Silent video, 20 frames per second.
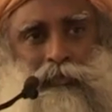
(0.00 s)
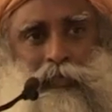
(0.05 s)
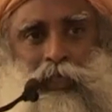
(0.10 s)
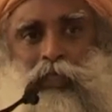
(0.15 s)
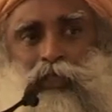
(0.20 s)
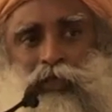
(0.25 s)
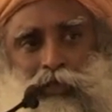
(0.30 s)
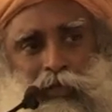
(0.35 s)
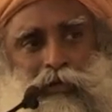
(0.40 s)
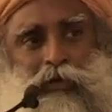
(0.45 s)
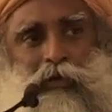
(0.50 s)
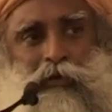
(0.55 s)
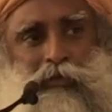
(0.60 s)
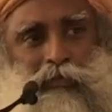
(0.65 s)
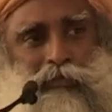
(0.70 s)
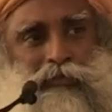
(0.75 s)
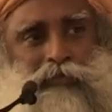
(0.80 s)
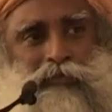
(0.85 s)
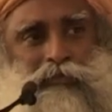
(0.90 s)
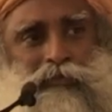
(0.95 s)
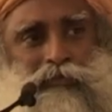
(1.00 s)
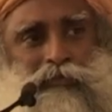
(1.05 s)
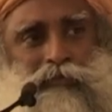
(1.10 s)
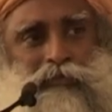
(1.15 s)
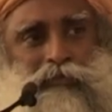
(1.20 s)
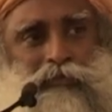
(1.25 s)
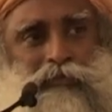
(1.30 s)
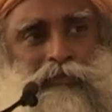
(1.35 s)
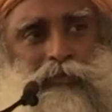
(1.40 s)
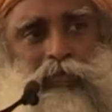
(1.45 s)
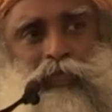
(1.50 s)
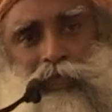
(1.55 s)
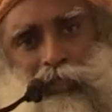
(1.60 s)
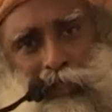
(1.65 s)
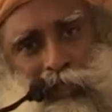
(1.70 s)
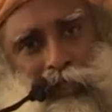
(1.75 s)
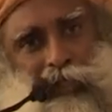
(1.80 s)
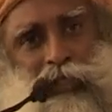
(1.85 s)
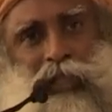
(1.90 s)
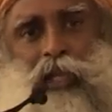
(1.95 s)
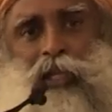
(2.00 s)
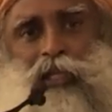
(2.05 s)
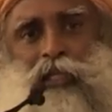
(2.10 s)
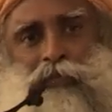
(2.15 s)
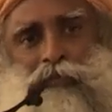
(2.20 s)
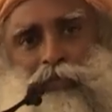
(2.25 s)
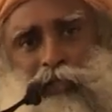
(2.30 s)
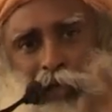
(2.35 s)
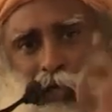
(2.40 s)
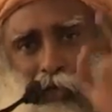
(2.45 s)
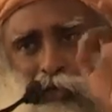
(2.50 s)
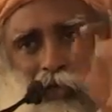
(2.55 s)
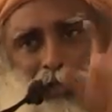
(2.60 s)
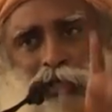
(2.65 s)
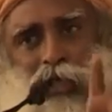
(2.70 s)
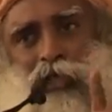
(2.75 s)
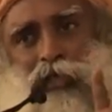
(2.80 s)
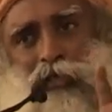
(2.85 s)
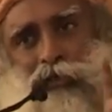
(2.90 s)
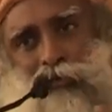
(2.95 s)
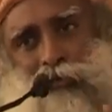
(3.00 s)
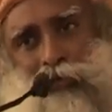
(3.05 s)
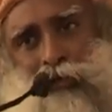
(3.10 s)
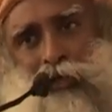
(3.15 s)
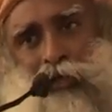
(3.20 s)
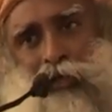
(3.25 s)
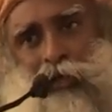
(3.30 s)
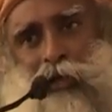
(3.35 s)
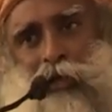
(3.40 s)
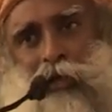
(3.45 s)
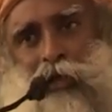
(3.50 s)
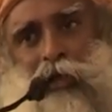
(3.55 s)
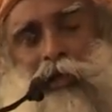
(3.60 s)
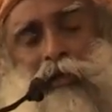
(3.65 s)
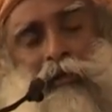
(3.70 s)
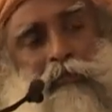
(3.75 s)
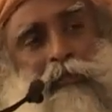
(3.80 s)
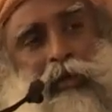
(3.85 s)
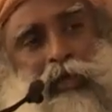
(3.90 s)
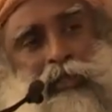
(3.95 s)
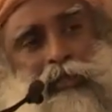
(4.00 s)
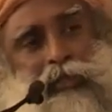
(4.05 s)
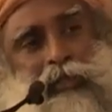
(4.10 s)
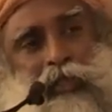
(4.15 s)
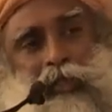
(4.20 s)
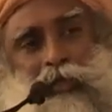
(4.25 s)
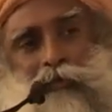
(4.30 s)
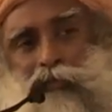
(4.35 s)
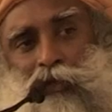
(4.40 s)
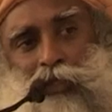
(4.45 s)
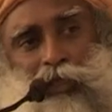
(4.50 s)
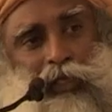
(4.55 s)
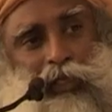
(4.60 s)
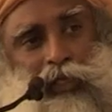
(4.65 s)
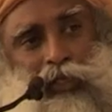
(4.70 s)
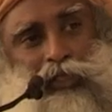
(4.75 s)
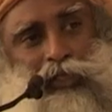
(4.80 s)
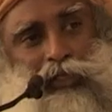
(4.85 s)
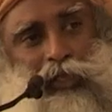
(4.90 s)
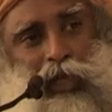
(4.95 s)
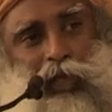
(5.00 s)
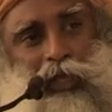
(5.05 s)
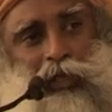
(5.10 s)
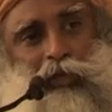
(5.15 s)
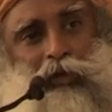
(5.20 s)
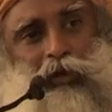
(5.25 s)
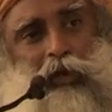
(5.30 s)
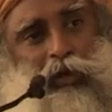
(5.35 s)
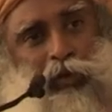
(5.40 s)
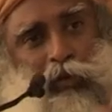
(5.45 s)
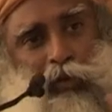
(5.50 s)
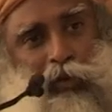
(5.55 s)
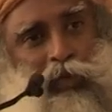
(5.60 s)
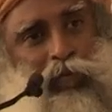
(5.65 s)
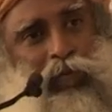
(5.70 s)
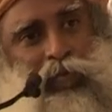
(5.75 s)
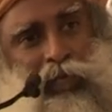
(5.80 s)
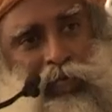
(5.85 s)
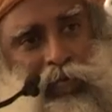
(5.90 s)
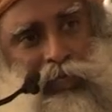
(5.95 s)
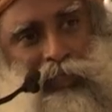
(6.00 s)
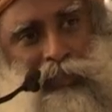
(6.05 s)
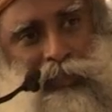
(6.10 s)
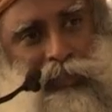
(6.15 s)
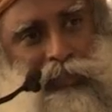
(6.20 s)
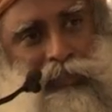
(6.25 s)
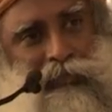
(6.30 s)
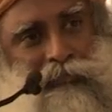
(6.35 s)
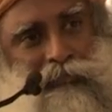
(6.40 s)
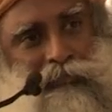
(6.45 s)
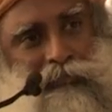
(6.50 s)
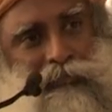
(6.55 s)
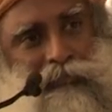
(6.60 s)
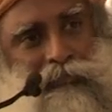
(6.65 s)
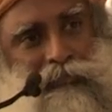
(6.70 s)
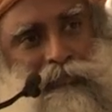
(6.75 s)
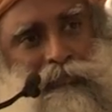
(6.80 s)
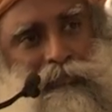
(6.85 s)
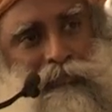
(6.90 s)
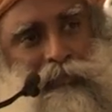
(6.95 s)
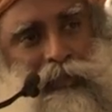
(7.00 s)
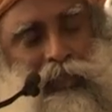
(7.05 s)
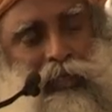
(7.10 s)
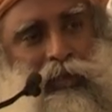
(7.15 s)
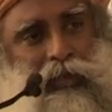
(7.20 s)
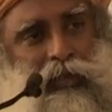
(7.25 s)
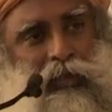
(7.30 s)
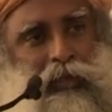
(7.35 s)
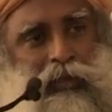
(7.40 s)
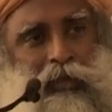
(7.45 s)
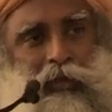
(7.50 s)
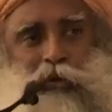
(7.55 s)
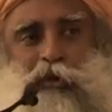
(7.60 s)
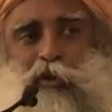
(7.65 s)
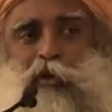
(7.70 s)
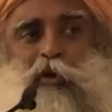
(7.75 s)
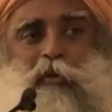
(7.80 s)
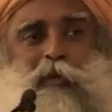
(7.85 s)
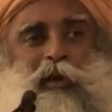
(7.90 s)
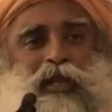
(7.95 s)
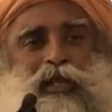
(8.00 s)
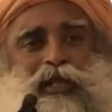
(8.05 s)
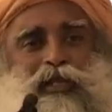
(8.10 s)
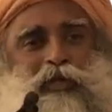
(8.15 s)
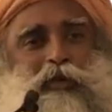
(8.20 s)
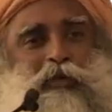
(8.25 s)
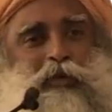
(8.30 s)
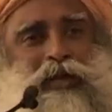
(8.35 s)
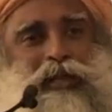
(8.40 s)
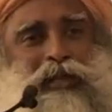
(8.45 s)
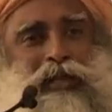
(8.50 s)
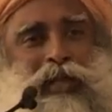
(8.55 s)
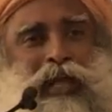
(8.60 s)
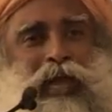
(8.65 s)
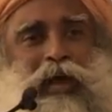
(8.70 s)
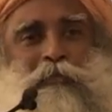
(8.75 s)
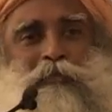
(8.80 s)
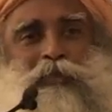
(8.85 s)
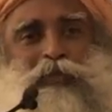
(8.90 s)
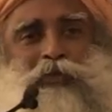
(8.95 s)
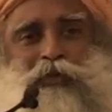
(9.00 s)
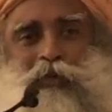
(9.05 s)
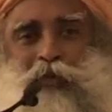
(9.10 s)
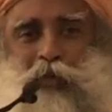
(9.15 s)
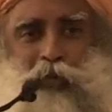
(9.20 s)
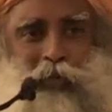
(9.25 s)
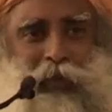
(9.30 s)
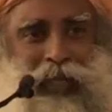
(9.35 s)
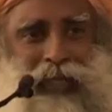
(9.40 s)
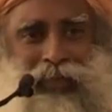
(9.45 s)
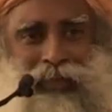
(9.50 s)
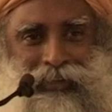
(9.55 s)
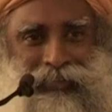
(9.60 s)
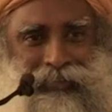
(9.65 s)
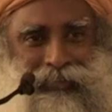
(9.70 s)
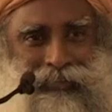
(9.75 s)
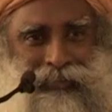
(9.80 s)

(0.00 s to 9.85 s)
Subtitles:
Yes or no? This is the reality with the outside. But with the inside, you are the only reality. Nobody in the world happens your way.